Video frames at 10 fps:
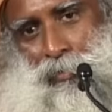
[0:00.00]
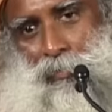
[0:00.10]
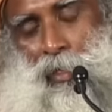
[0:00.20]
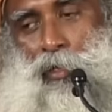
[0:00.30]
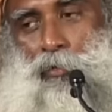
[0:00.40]

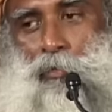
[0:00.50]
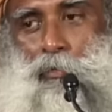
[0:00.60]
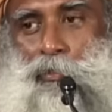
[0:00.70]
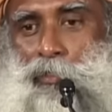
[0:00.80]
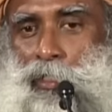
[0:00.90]
then you are
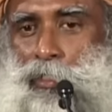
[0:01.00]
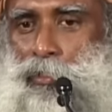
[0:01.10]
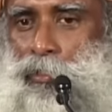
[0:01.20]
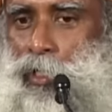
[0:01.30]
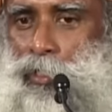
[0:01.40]
going to get
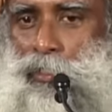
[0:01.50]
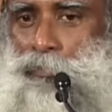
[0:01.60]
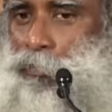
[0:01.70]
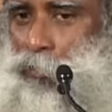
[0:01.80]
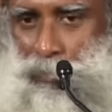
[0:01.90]
into lots
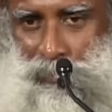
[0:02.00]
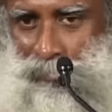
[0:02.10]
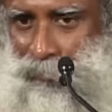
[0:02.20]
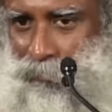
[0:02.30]
of trouble,